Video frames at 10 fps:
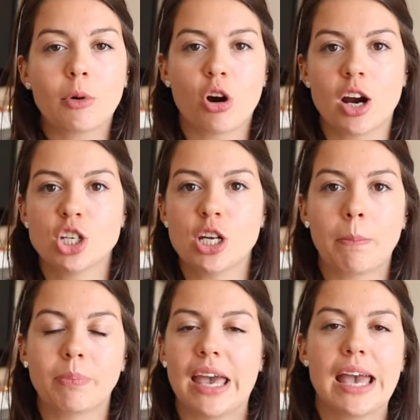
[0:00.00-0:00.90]
crushed
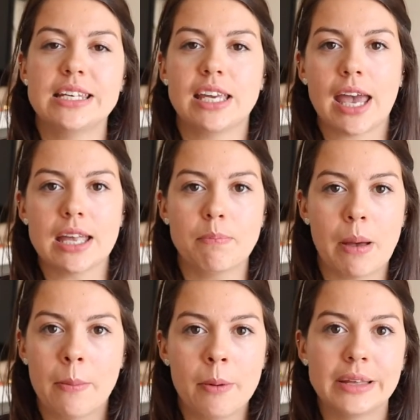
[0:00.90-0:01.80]
up candy cane
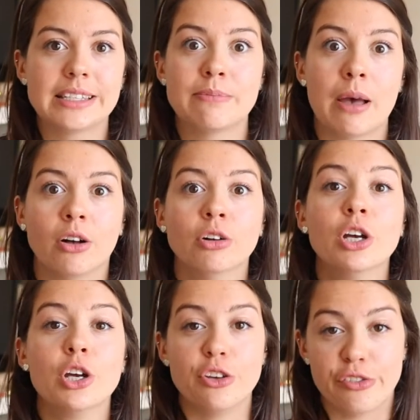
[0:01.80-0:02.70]
peppermint smell
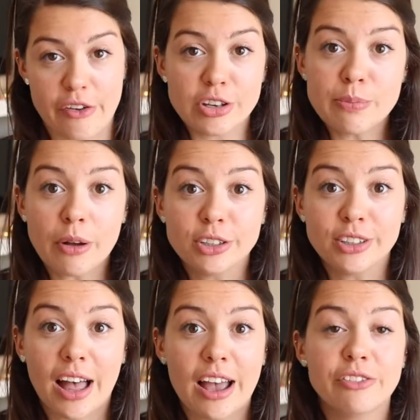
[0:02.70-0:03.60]
you've ever smelled in
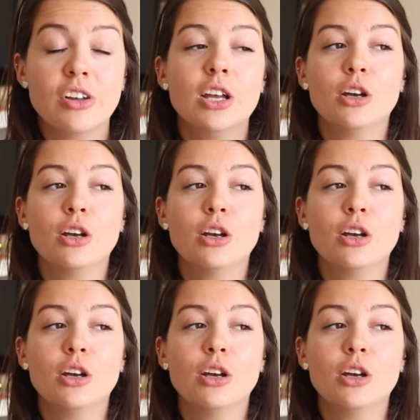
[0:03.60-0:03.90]
your life.